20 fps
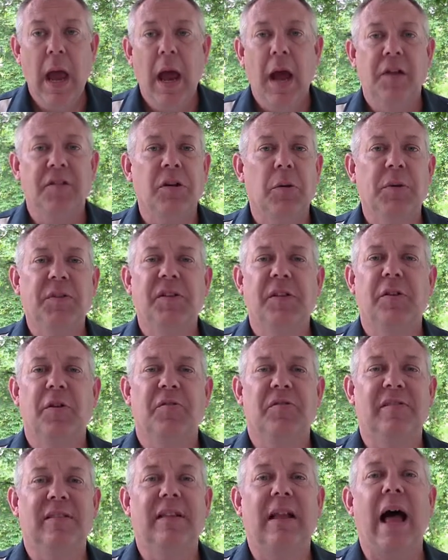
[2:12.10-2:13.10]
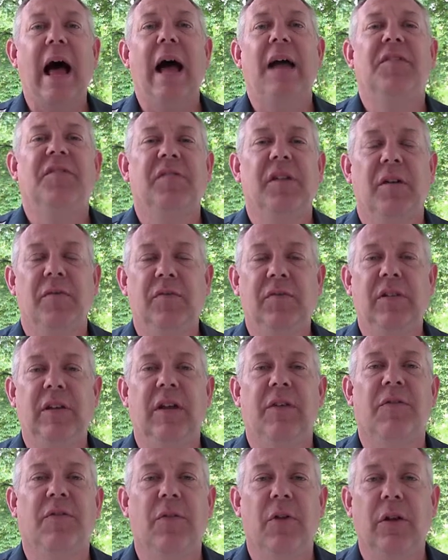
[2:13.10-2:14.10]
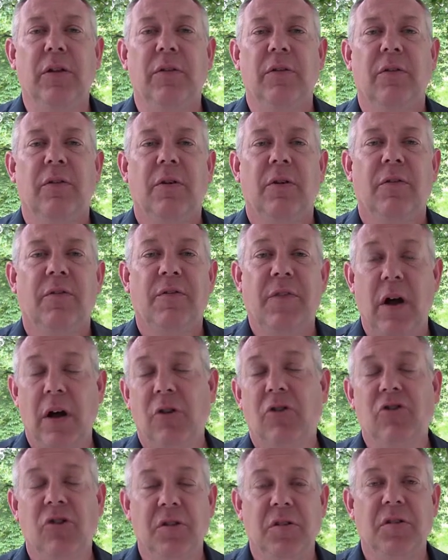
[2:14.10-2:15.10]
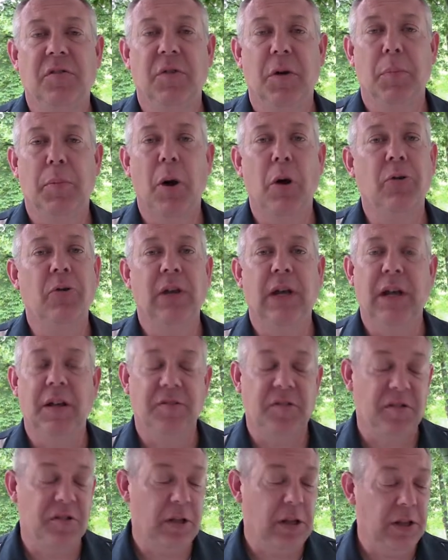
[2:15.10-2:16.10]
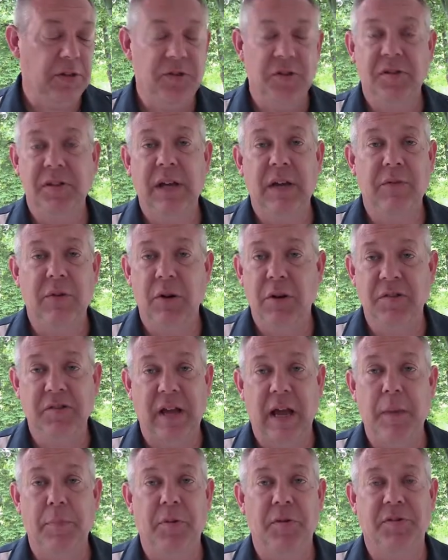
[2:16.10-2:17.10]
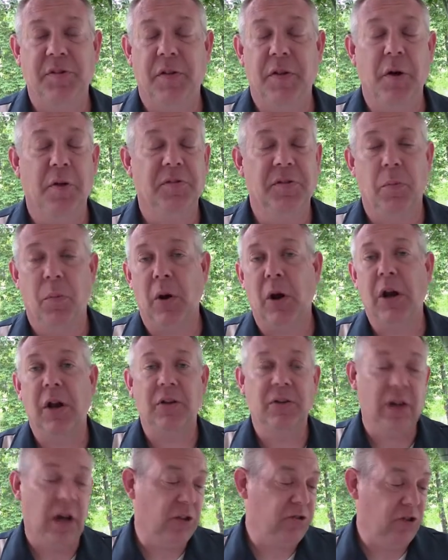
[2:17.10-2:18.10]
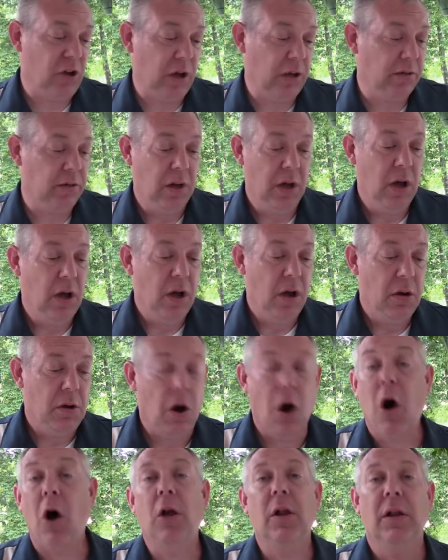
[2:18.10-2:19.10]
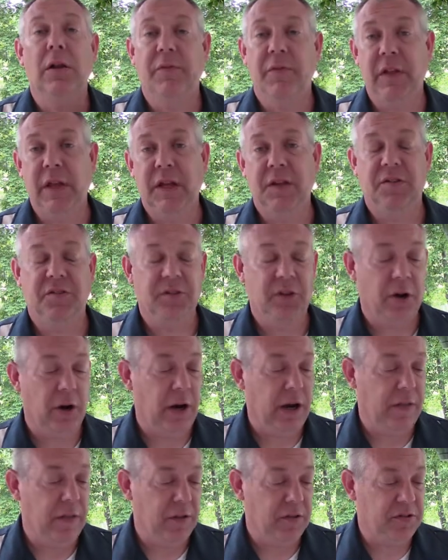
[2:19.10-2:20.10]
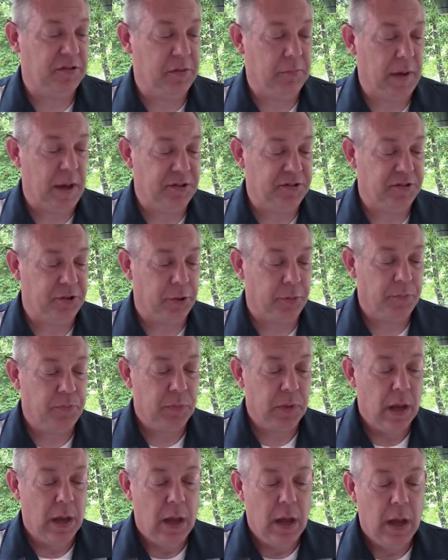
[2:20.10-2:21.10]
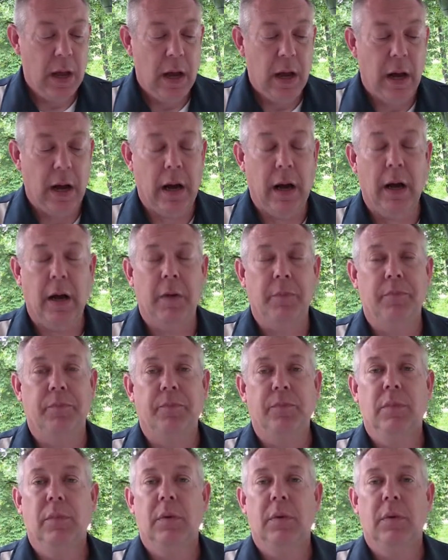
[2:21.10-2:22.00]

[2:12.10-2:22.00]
And so we said there's lots of different functions for proteins. And so let's just give you examples of those. And we're going to touch on all of these during this semester. Um,